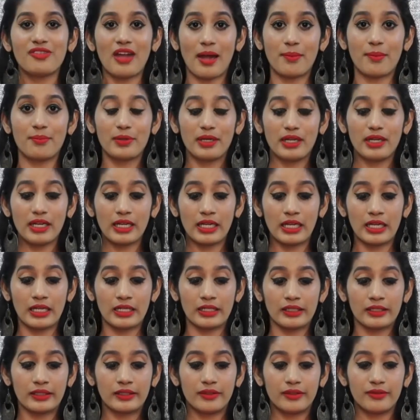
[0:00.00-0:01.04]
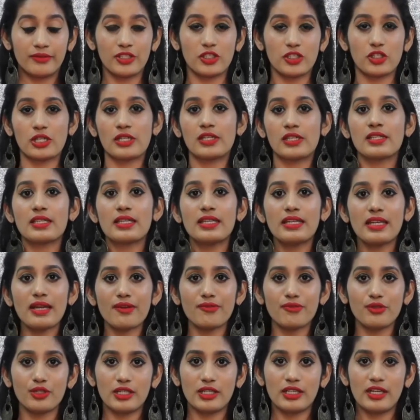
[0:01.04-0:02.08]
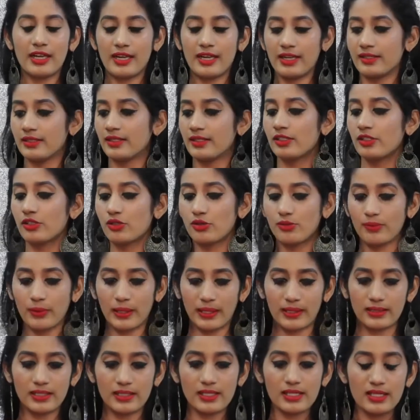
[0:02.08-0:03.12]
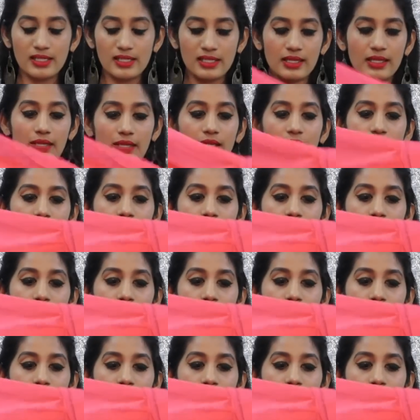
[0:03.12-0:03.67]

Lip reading: fabric, which is enough for an adult to wear this.